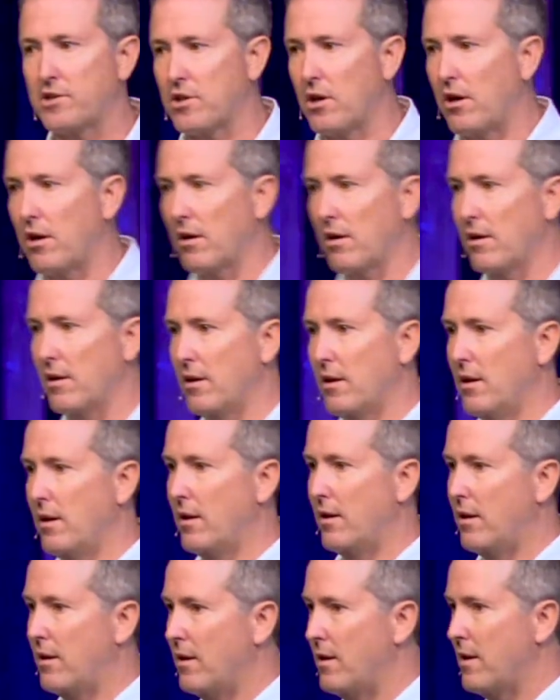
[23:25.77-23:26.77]
heart.
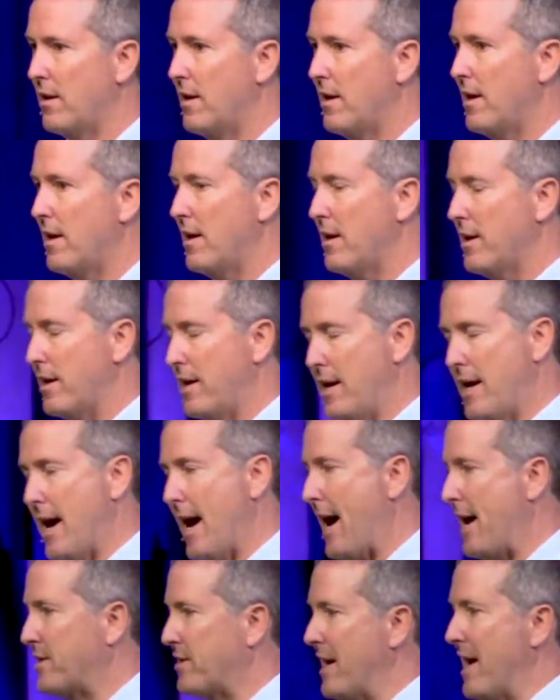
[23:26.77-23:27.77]
He
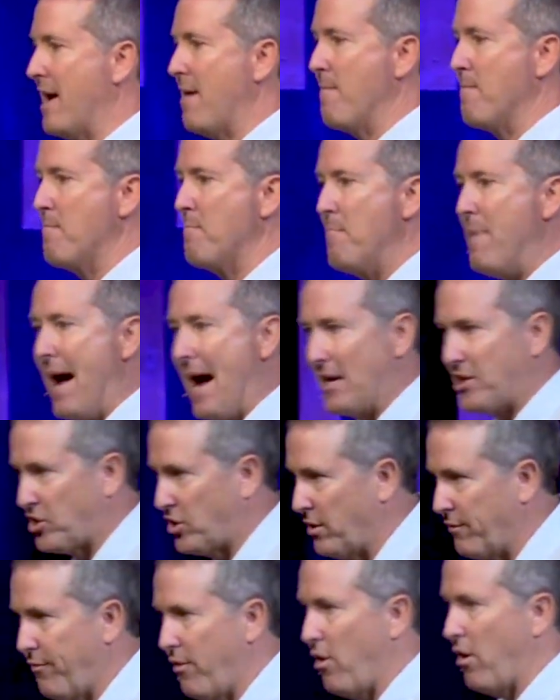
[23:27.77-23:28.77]
has a
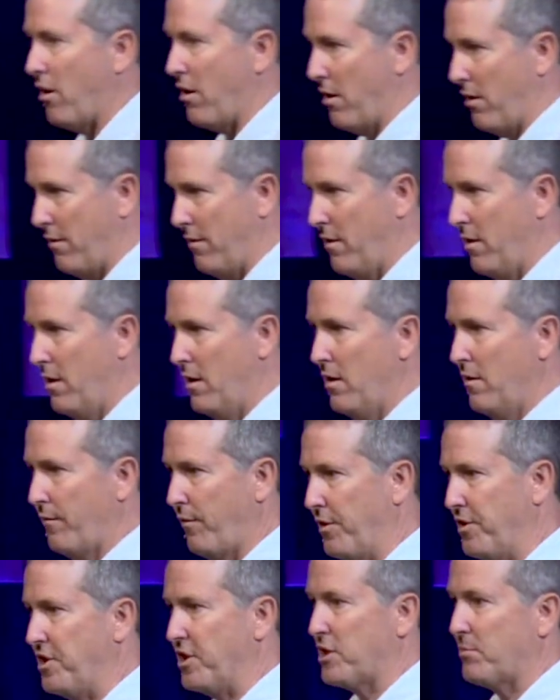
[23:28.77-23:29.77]
massive heart
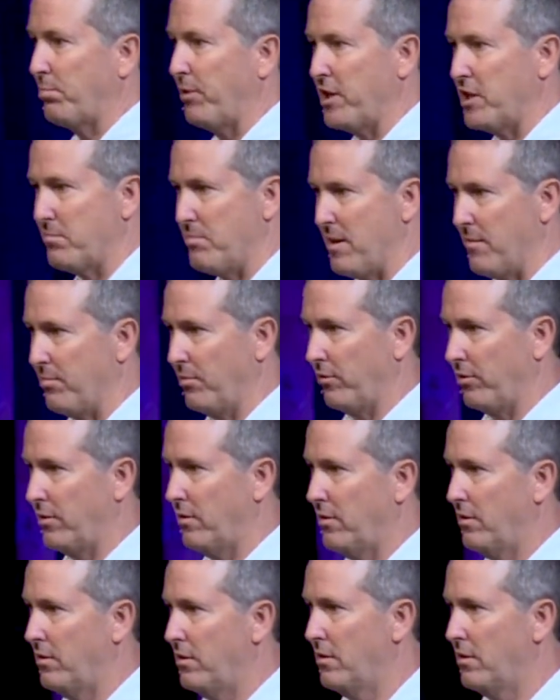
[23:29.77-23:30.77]
for displaced people.
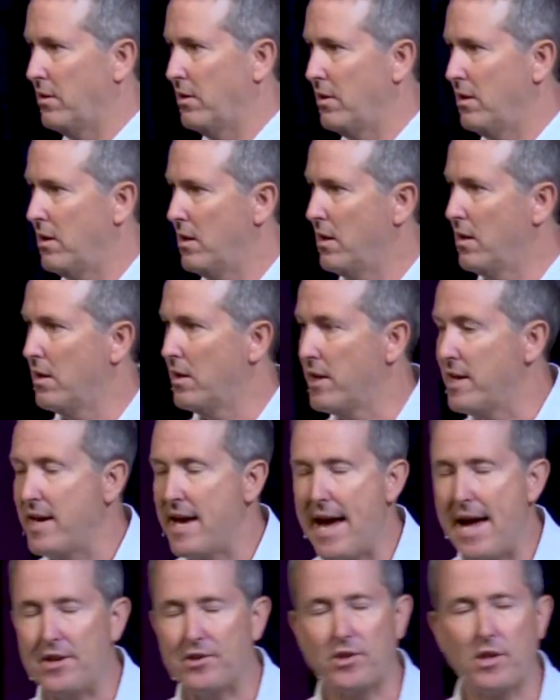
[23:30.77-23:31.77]
He
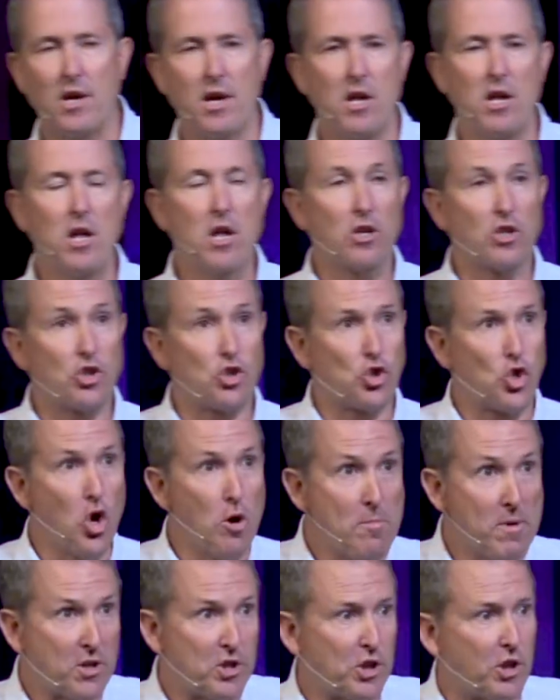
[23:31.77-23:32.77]
has so
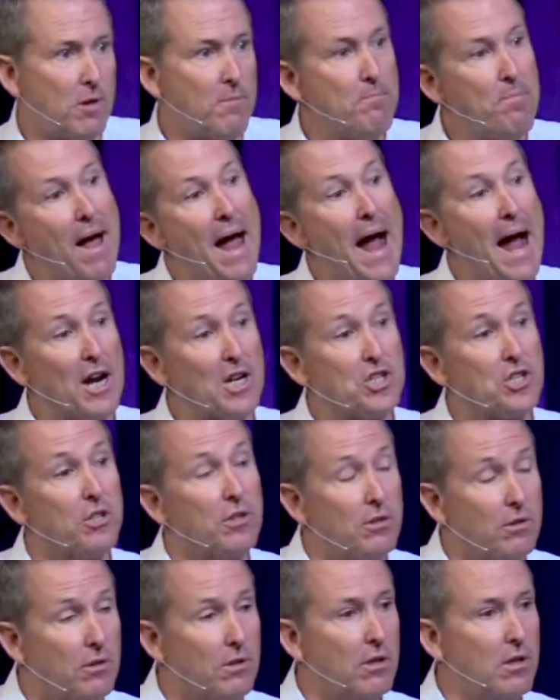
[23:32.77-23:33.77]
much
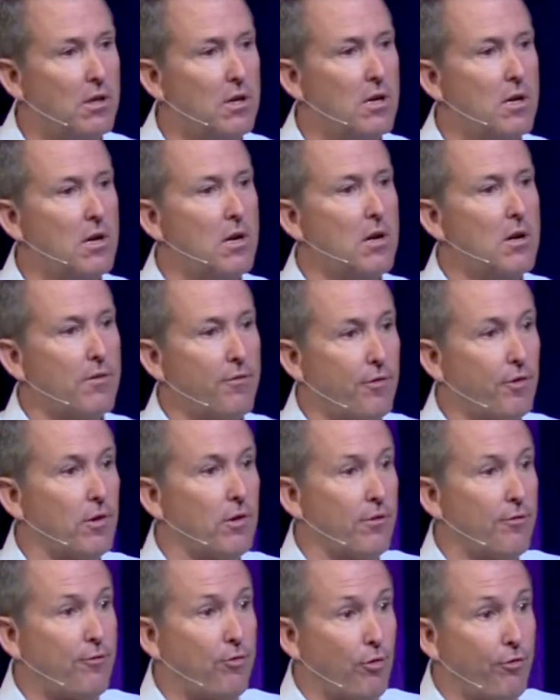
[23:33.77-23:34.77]
compassion
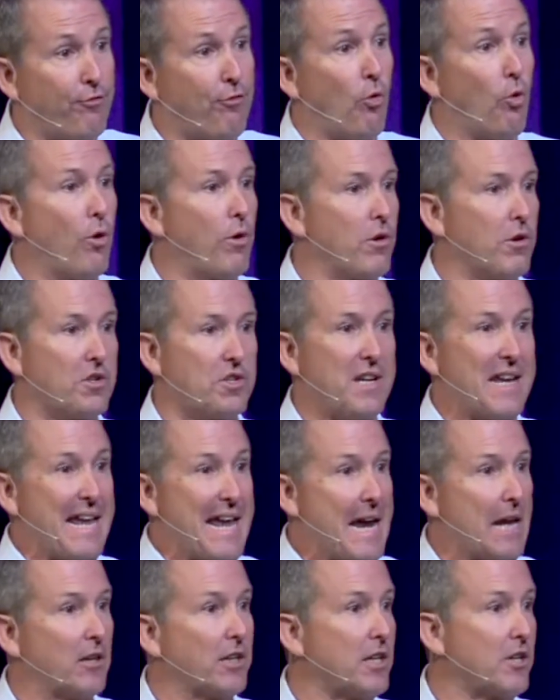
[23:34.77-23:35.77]
for, for foreigners,
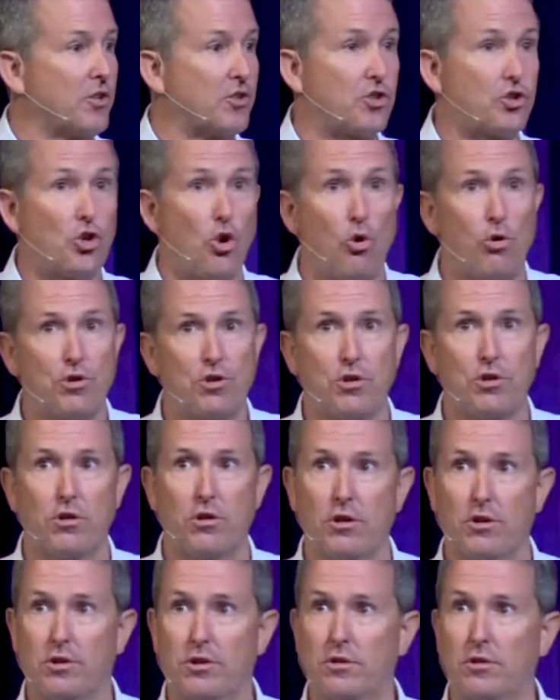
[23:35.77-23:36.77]
aliens,
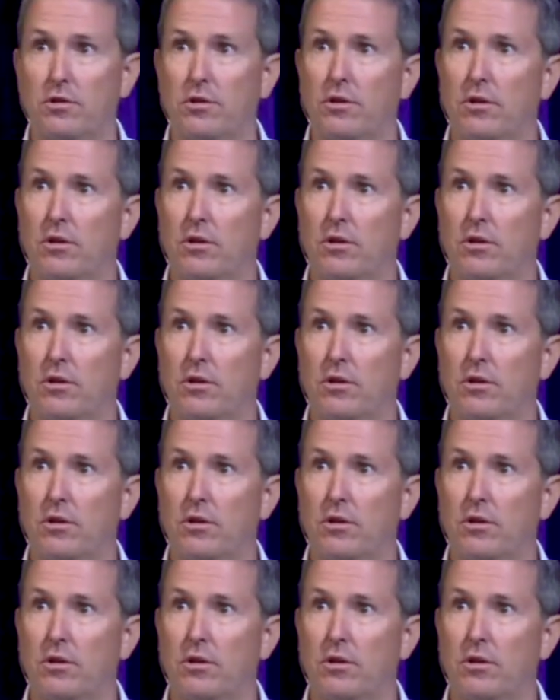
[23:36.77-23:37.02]
sojourners.